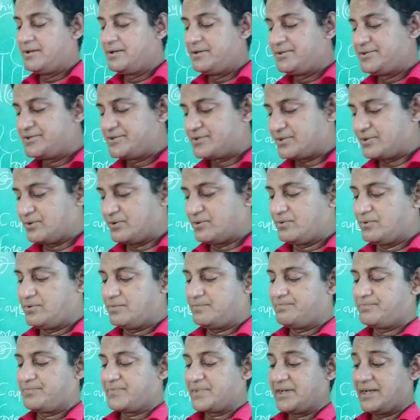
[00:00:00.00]

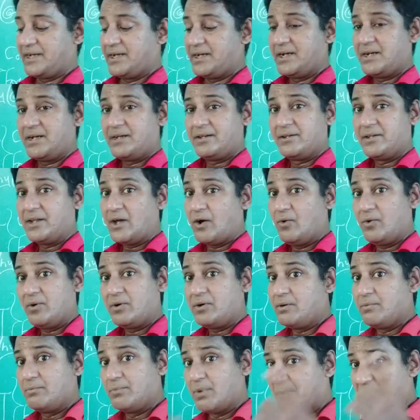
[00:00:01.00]
So now
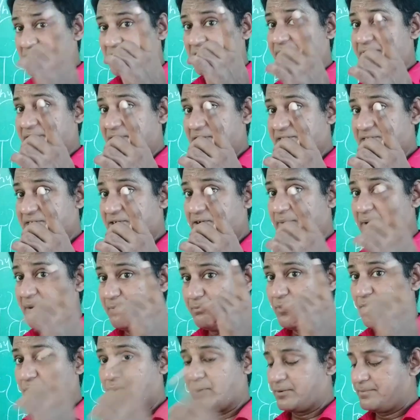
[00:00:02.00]
moment of inertia will be
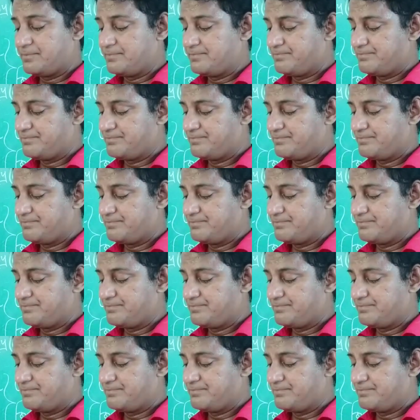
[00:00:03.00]
more.